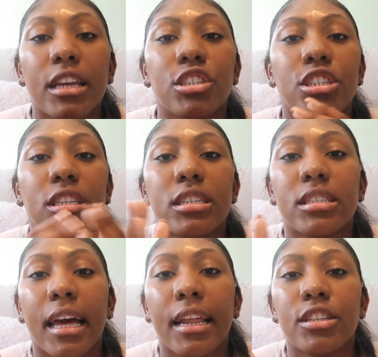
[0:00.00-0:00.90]
She
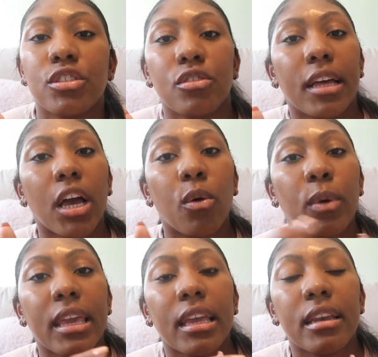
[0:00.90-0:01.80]
decided to do like a
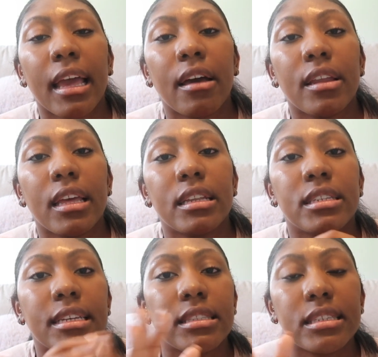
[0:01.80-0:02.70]
weekend down in
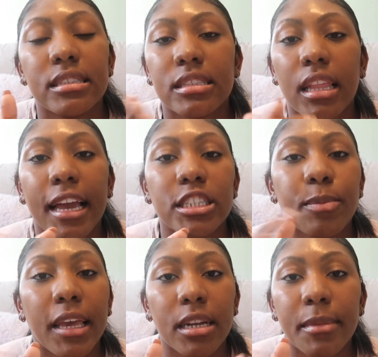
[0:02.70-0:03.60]

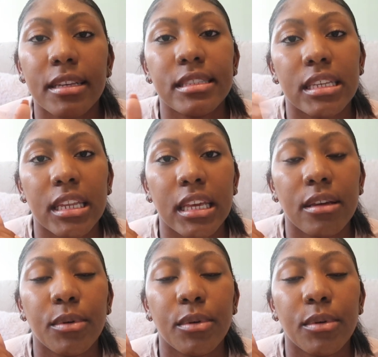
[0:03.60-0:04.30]
Destin/Panama City,